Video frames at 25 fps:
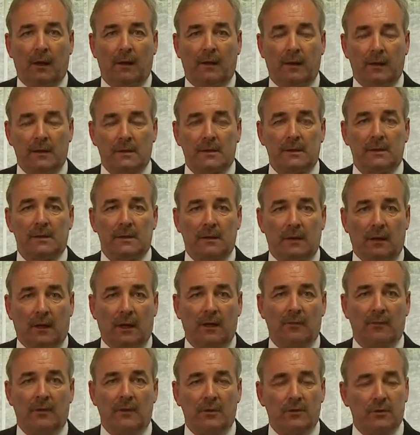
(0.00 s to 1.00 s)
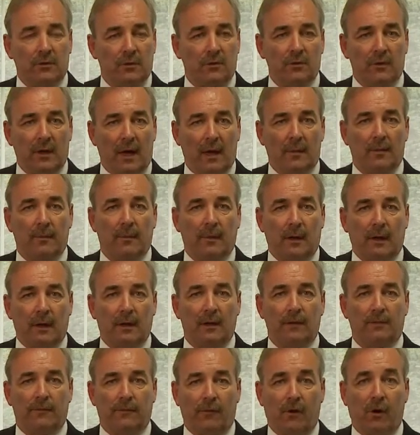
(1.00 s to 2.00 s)
This is given to them
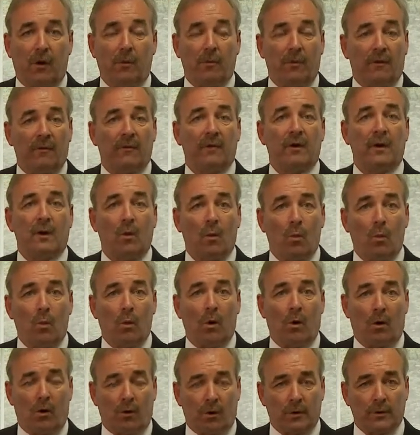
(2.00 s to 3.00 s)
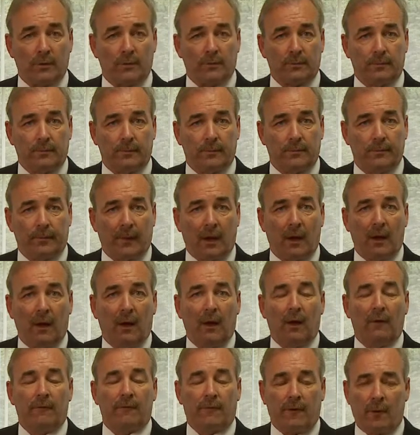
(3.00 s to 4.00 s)
in the form of an award,
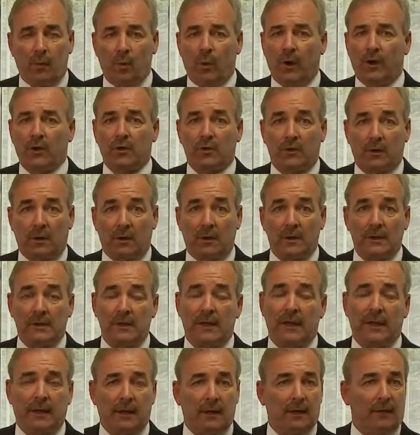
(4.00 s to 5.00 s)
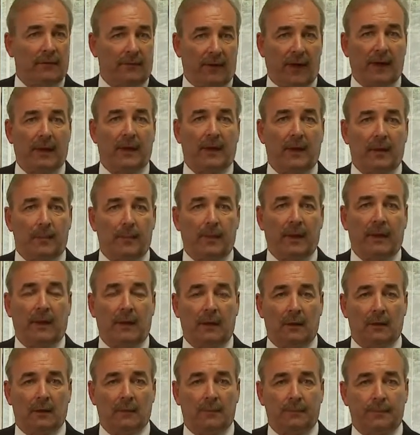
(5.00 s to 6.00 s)
from which there is little if any
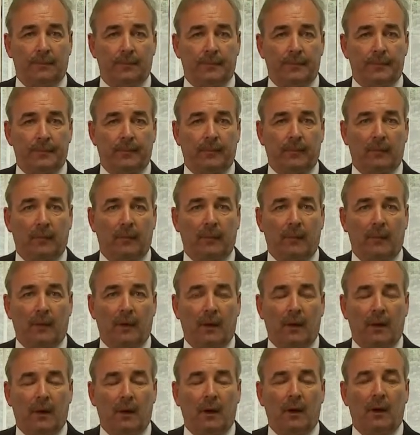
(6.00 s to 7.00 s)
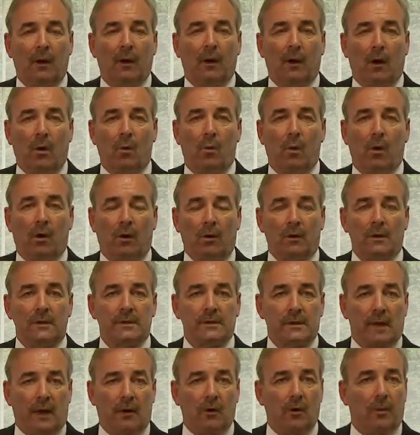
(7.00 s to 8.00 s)
appeal.
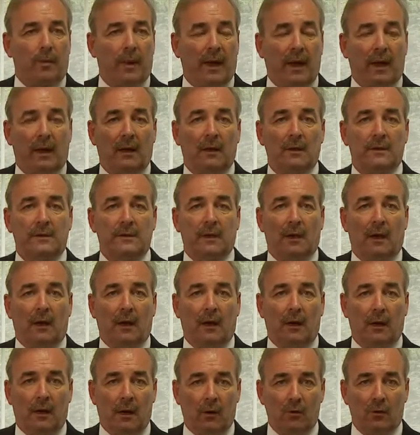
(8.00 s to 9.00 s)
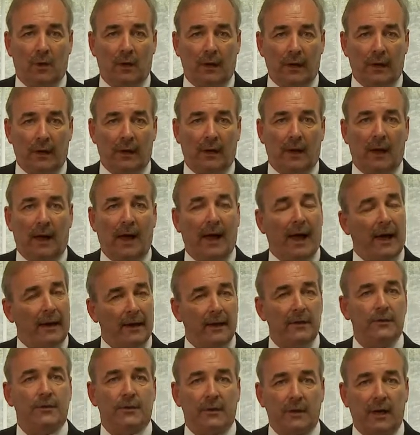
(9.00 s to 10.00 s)
Awards are upheld locally
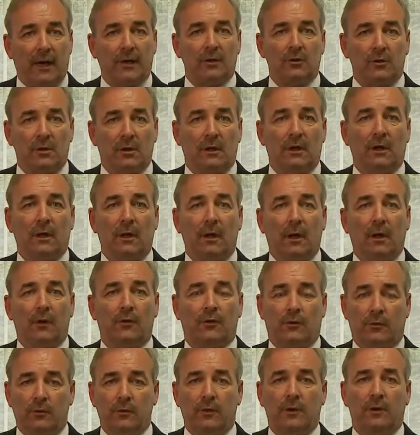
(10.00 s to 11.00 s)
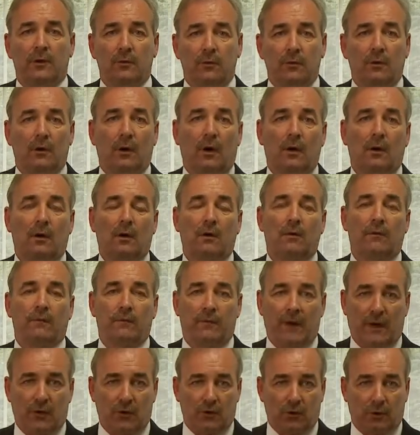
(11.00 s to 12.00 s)
and internationally through the New York
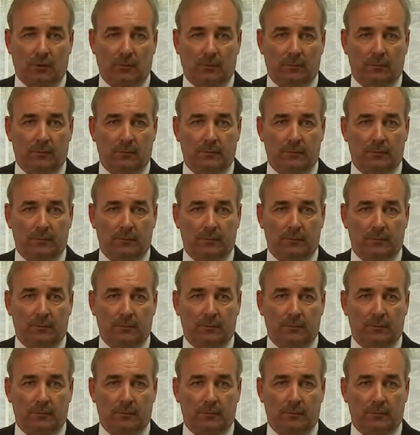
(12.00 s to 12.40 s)
Convention.